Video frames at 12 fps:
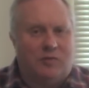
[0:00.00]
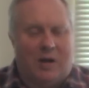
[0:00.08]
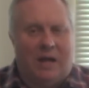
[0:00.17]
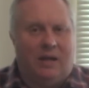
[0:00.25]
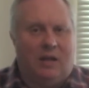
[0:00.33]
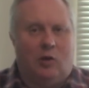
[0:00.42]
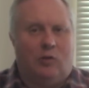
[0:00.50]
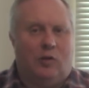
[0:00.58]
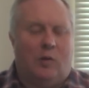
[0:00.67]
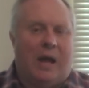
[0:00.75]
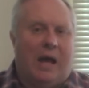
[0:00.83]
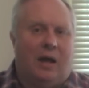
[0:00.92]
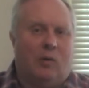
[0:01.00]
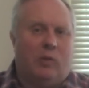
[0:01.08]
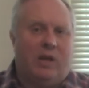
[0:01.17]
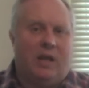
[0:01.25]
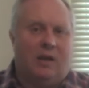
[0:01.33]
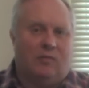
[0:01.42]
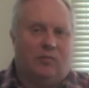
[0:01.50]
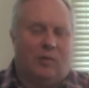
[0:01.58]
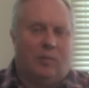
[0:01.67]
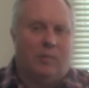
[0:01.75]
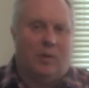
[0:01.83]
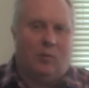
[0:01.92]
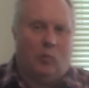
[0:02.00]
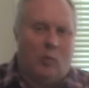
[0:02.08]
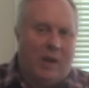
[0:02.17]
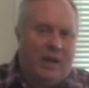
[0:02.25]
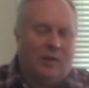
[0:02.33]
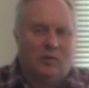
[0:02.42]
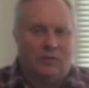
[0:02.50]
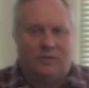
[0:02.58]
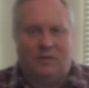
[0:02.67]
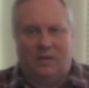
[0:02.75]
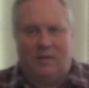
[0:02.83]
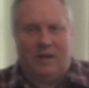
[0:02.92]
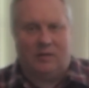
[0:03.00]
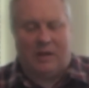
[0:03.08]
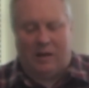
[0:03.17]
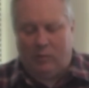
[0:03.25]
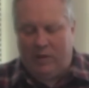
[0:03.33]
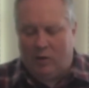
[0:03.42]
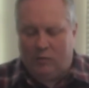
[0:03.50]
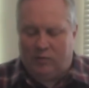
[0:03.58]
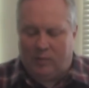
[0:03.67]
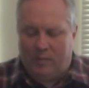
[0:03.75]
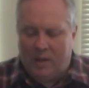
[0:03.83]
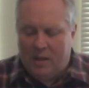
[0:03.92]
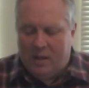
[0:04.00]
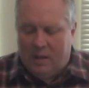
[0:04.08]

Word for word: have tried to go through how do we get from whales to this? How do we go from,